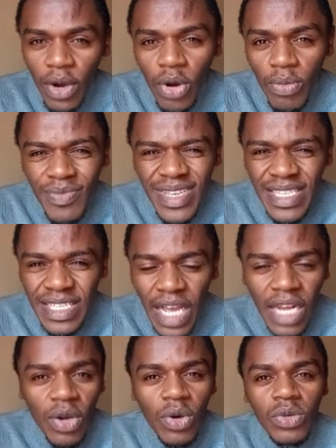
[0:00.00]
or be
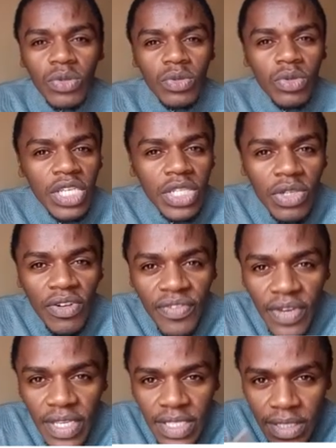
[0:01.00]
sad or twist your
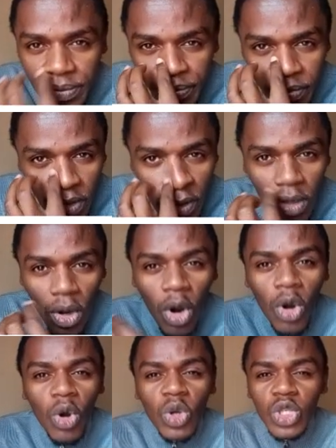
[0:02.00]
face
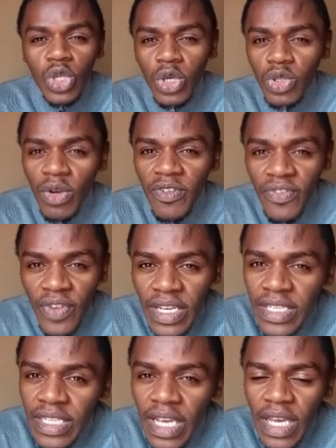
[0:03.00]
or contort your
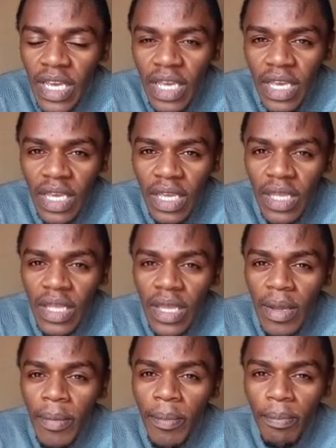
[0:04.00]
face,
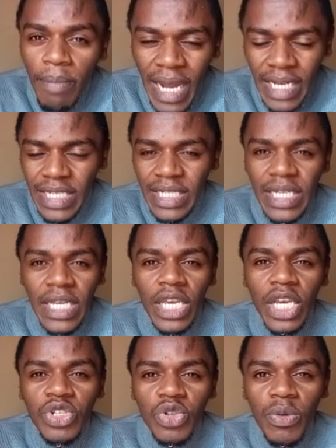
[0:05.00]
but
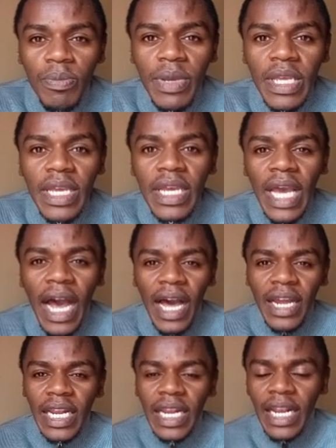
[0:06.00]
it should be
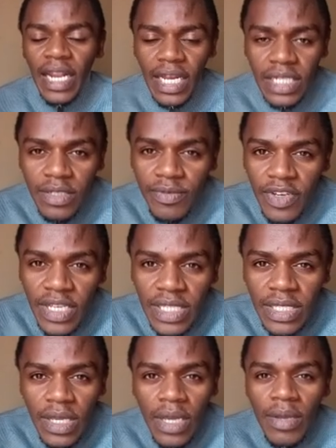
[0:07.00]
a relaxed
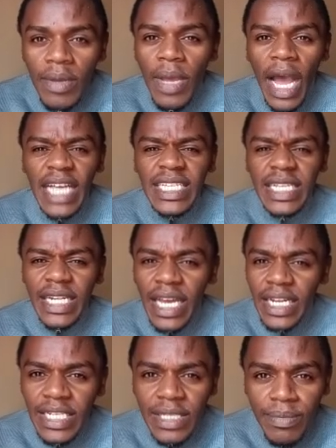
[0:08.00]
face, a
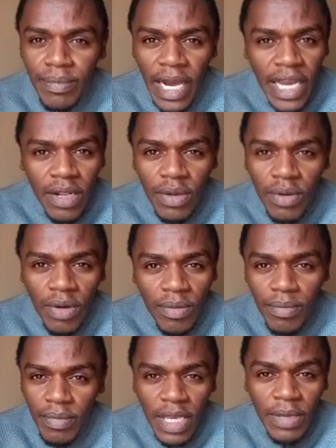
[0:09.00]
slight
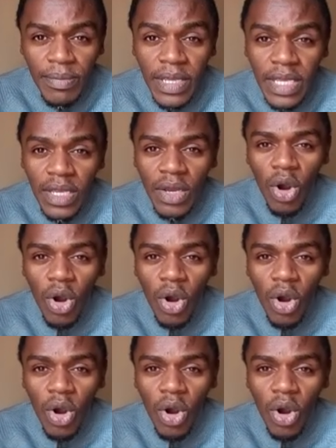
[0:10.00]
smile, maybe,